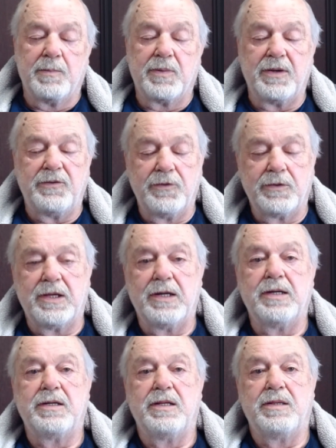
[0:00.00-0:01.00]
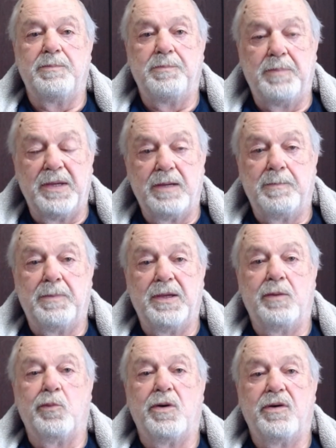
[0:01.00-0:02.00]
but I should get into the big
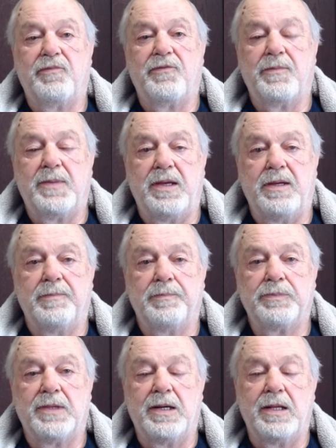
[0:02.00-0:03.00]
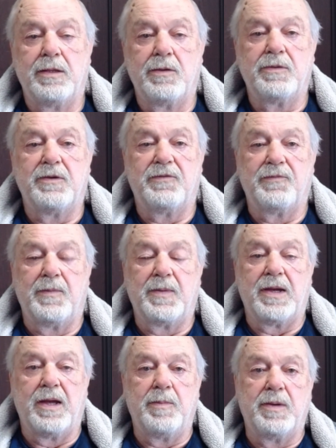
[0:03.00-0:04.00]
one for me. And I learned this from a
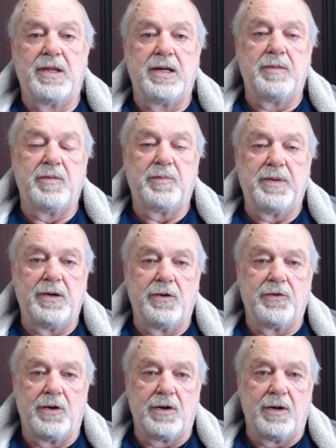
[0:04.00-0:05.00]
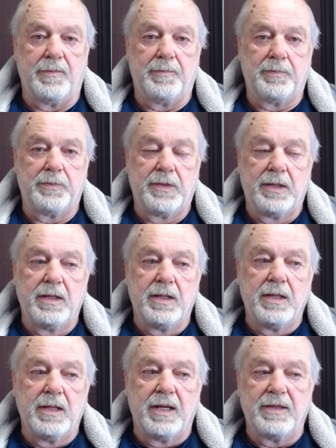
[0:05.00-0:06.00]
guy by the name of Peter Drucker.
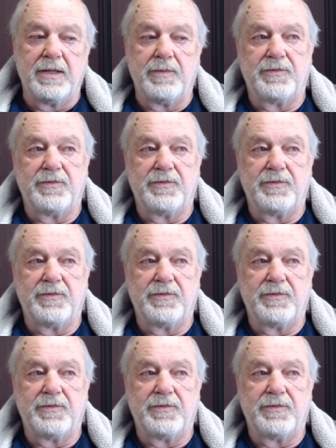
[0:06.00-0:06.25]
I think it was